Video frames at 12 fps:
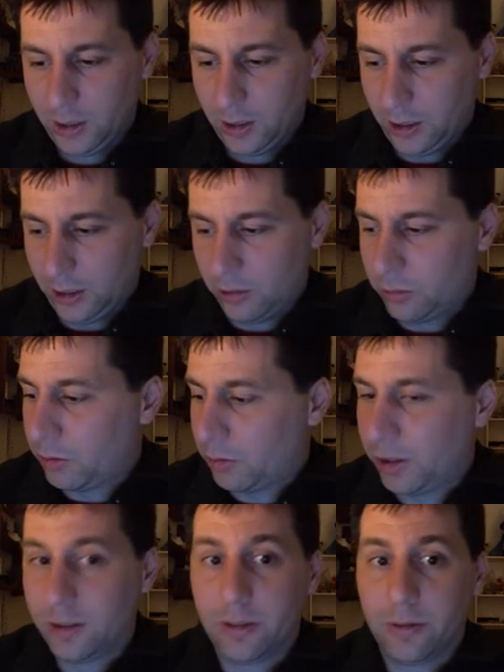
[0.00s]
Uh, what
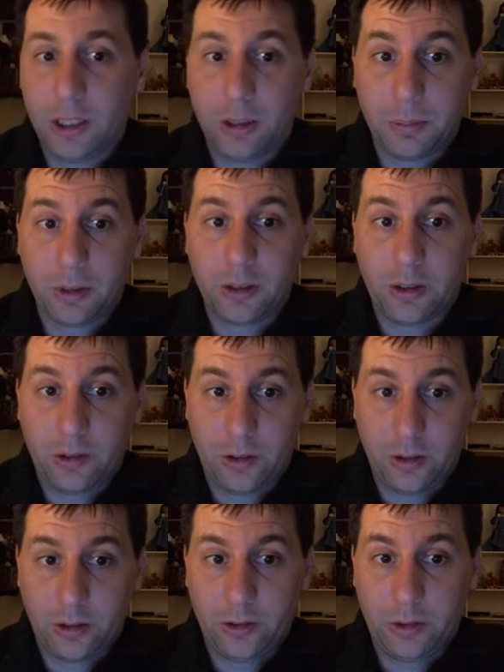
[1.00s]
one developer
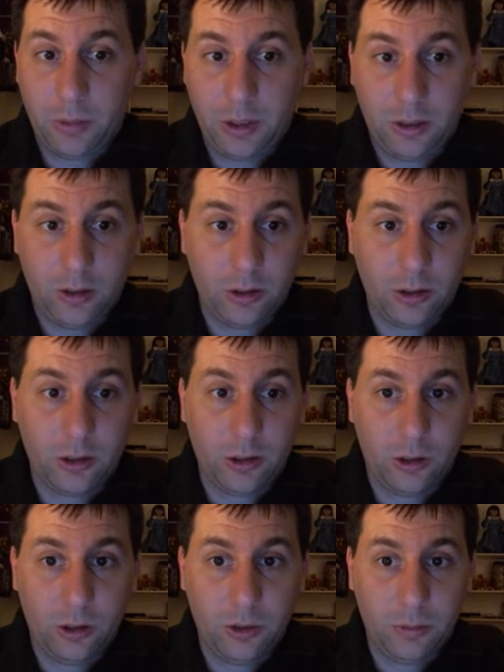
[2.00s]
considers to be good
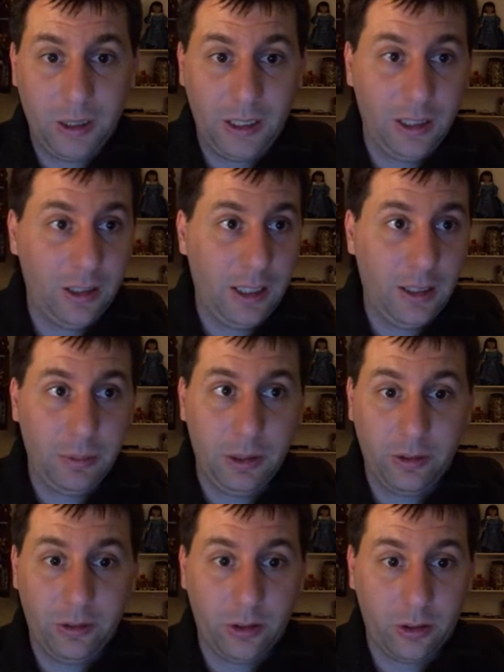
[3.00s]
code may not be
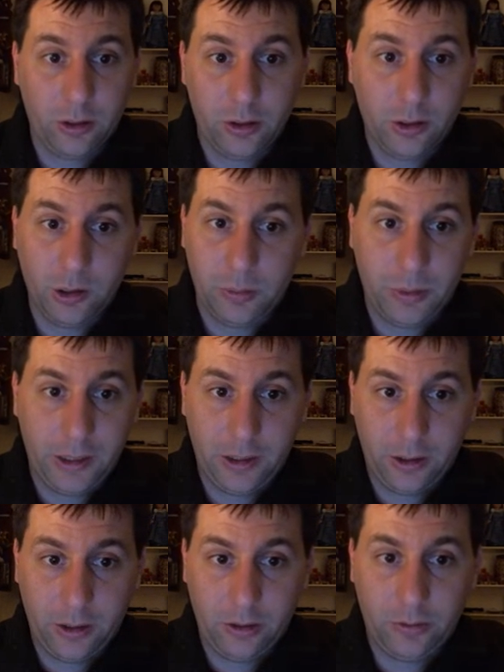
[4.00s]
considered good code by
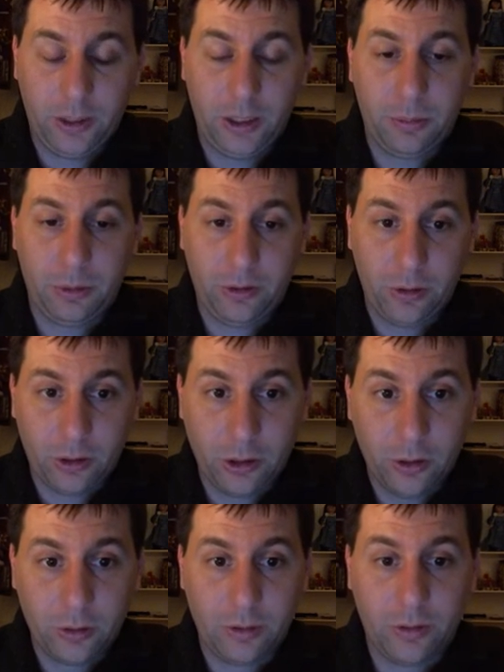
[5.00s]
another developer. So
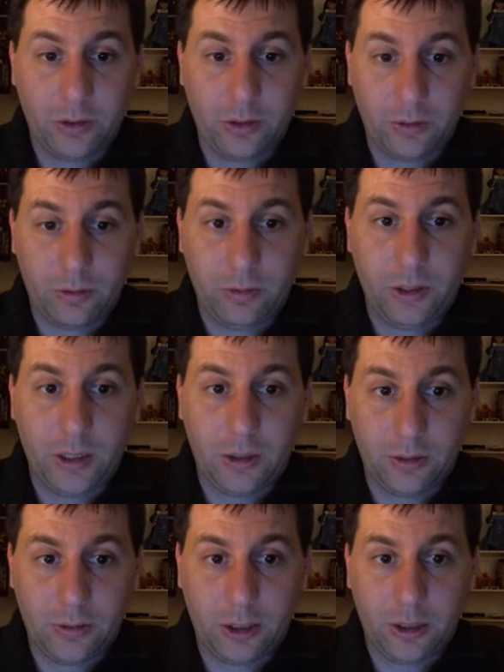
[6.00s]
code reviews are
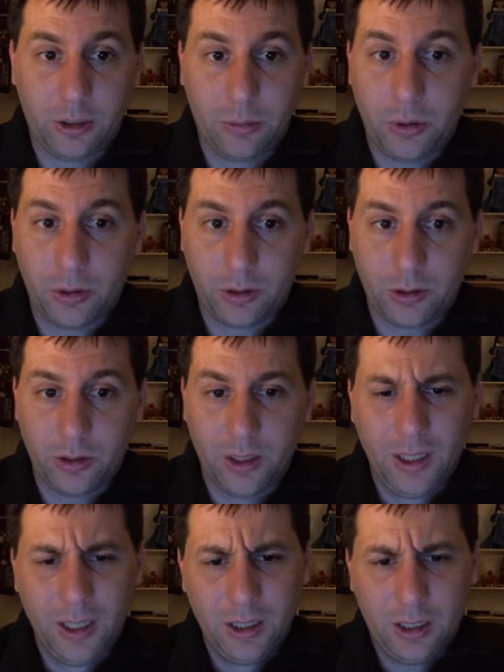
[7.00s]
very very important.
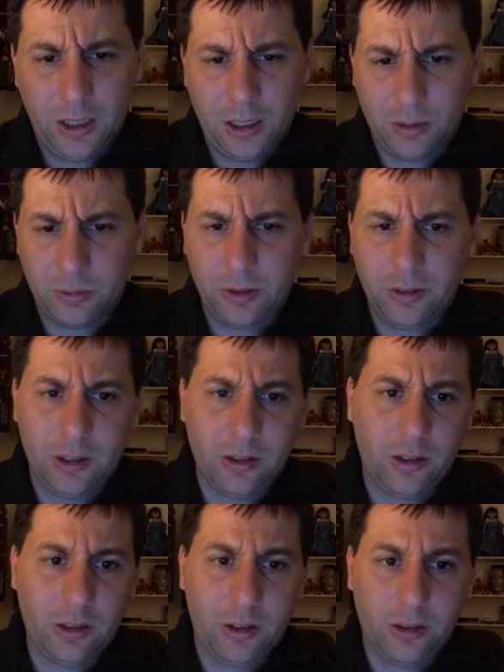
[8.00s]
Um,
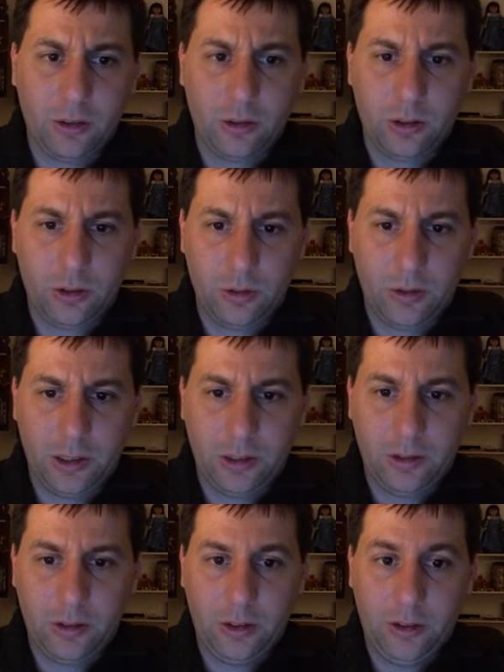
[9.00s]
results can also include
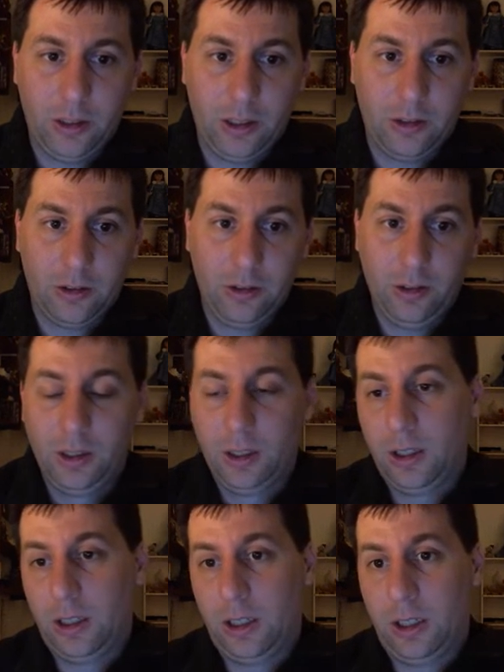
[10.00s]
things such as
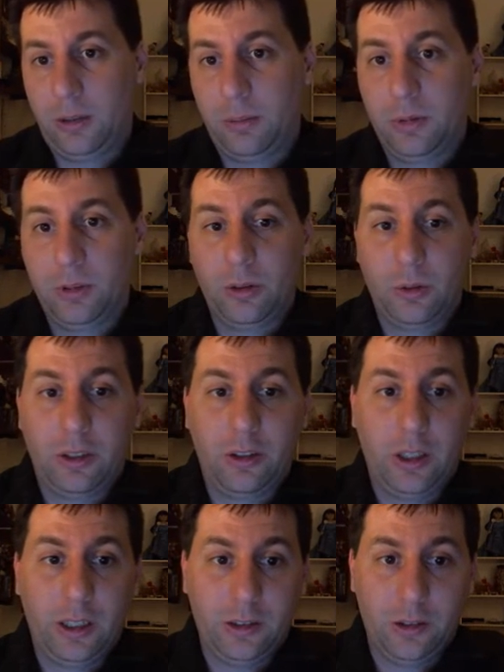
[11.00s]
um, do we
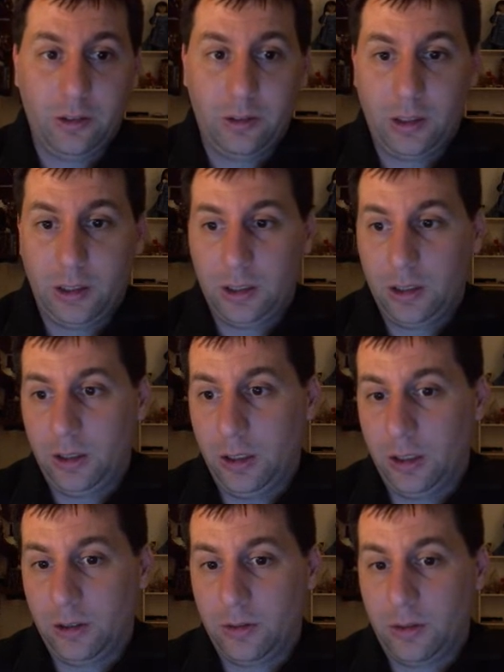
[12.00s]
check to see
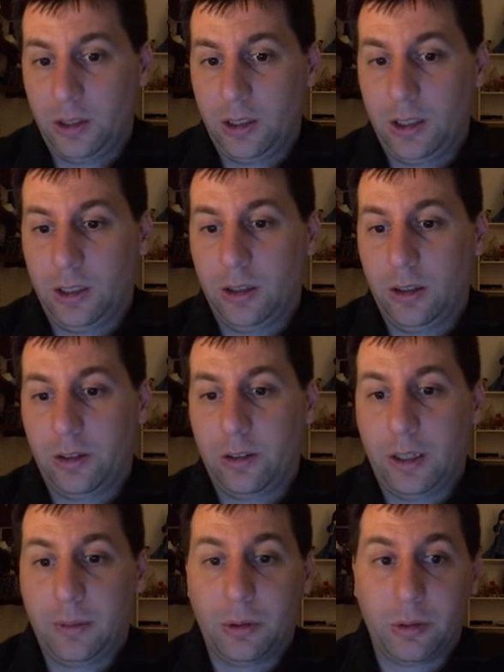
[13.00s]
if the
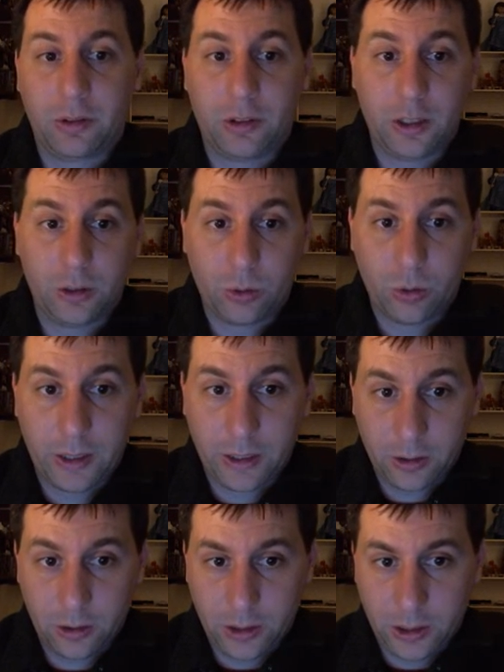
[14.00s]
assignment was done
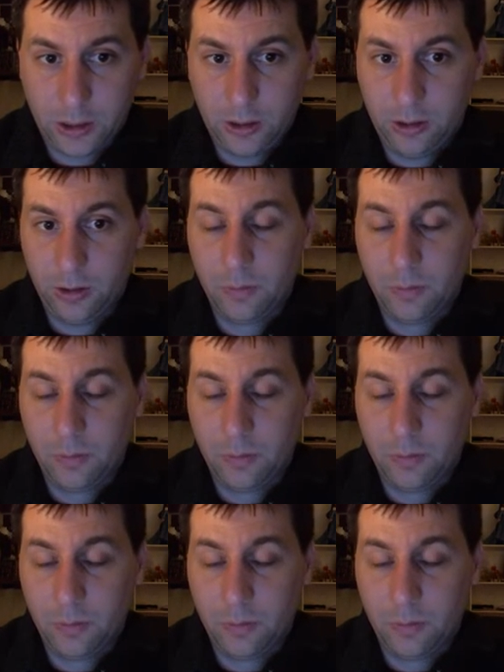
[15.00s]
correctly?